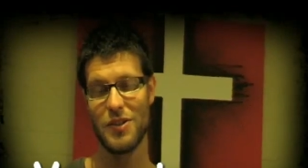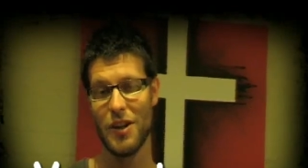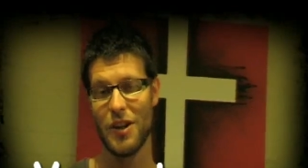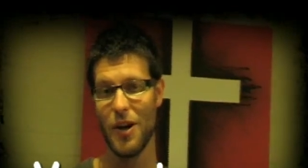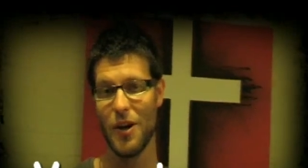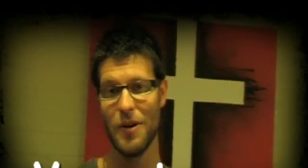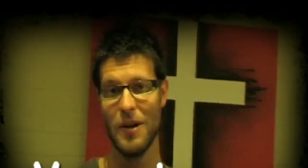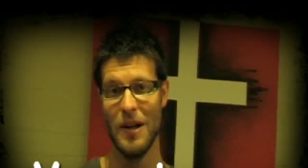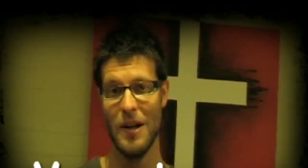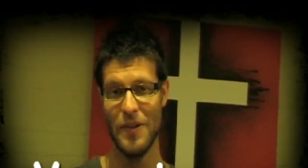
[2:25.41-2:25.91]
You
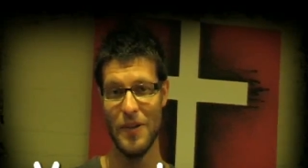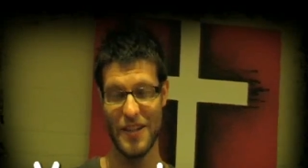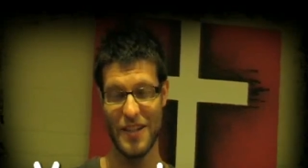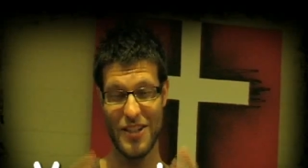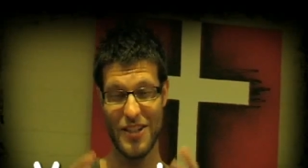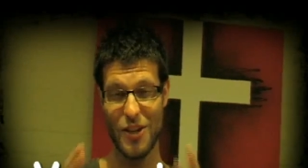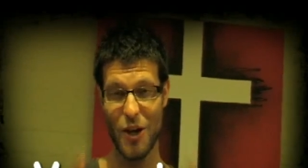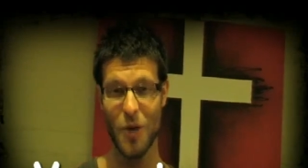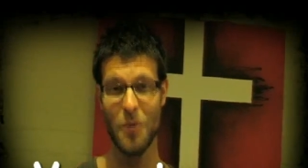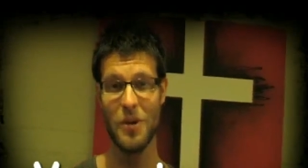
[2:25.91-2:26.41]
know, there's
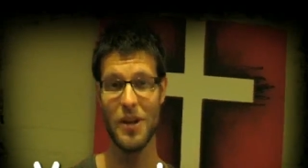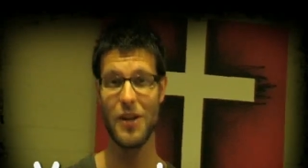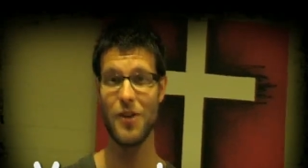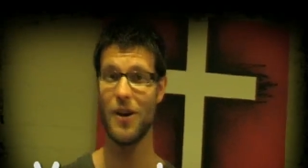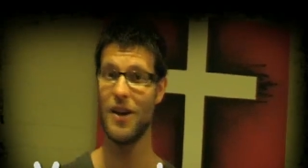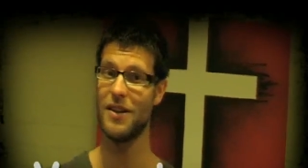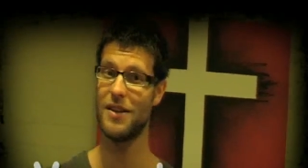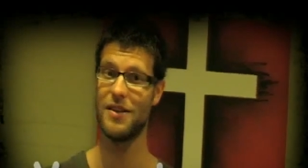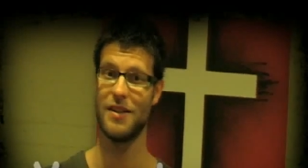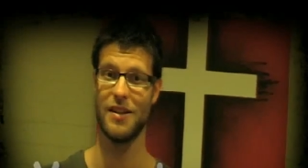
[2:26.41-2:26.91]
so many
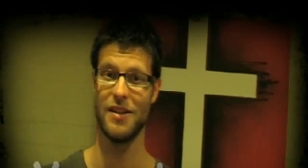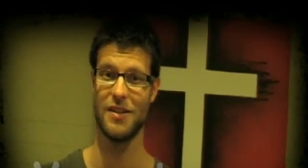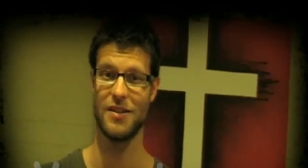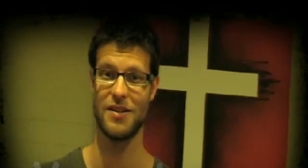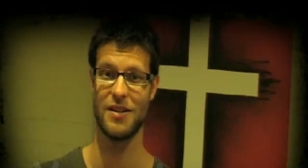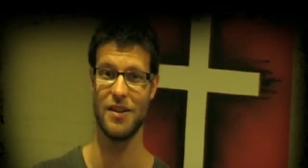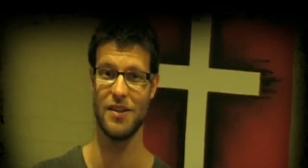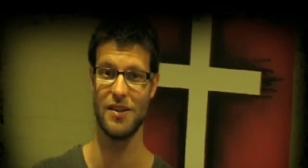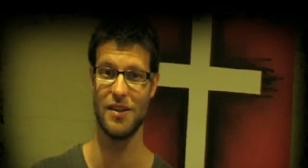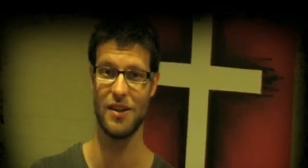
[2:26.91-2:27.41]
great
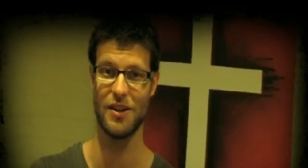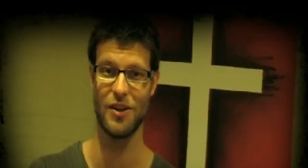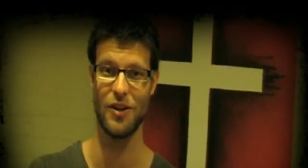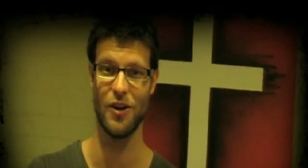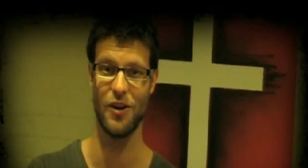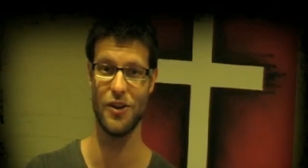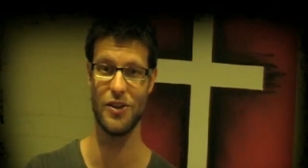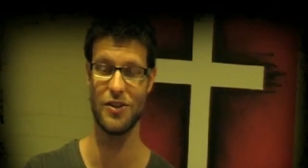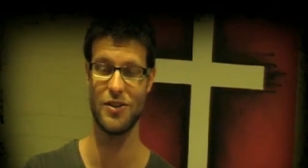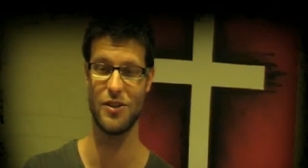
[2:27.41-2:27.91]
things that, that
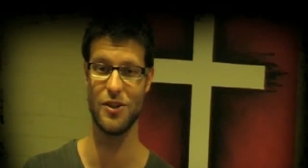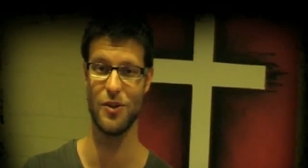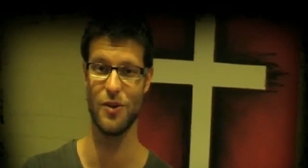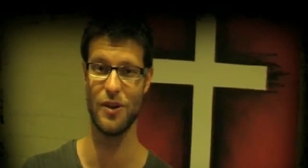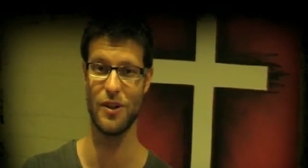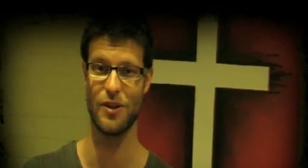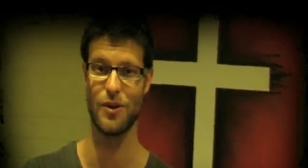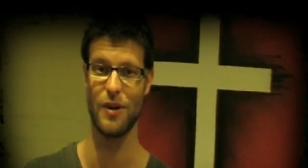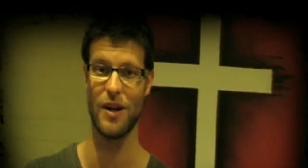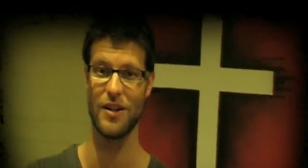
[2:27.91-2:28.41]
God is
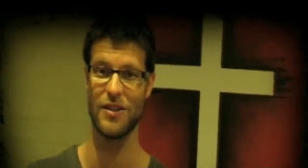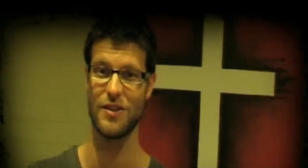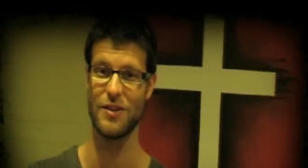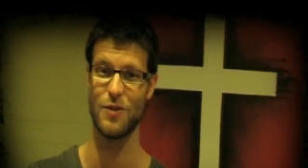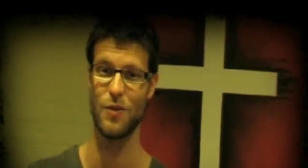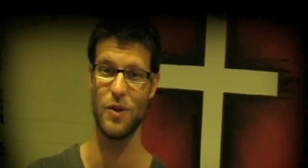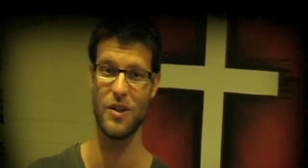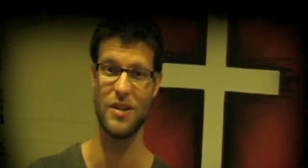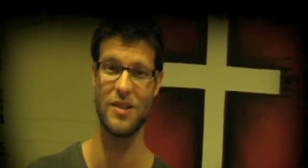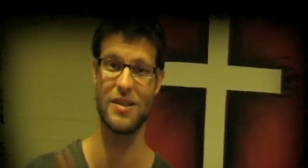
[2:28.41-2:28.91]
doing through us
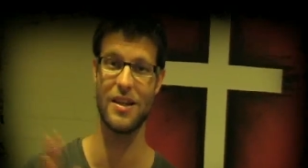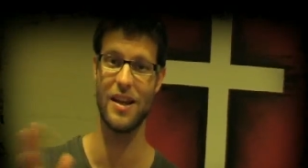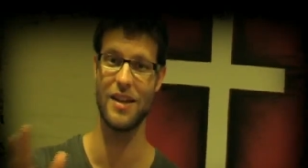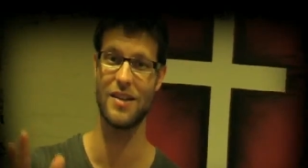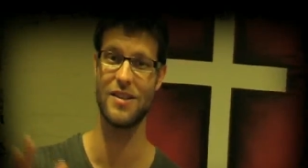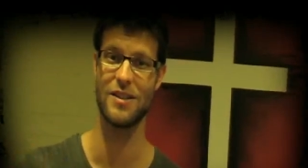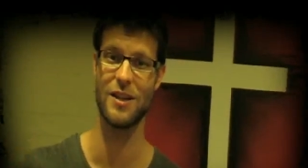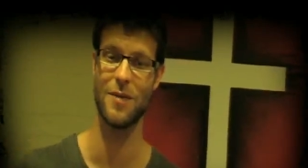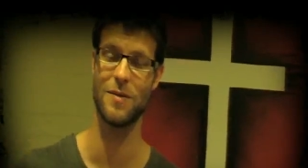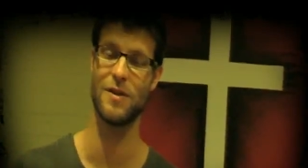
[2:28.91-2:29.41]
as we just
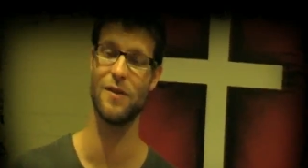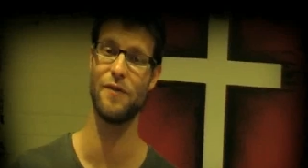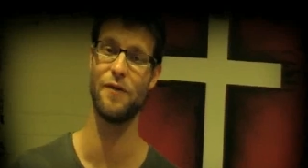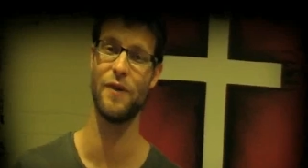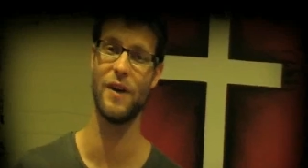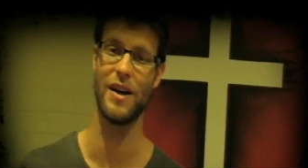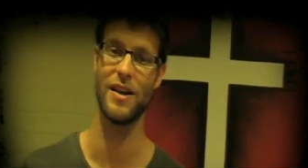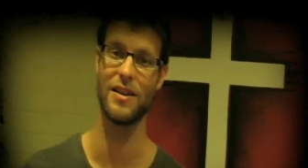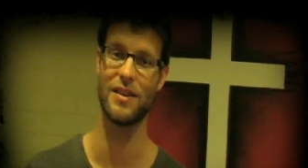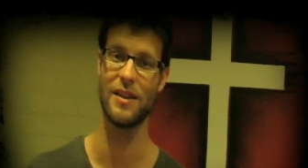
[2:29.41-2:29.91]
take steps of
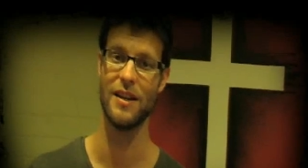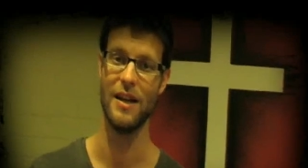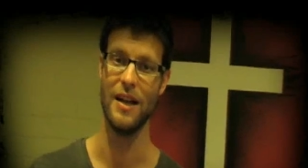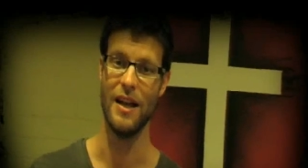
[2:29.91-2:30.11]
faith.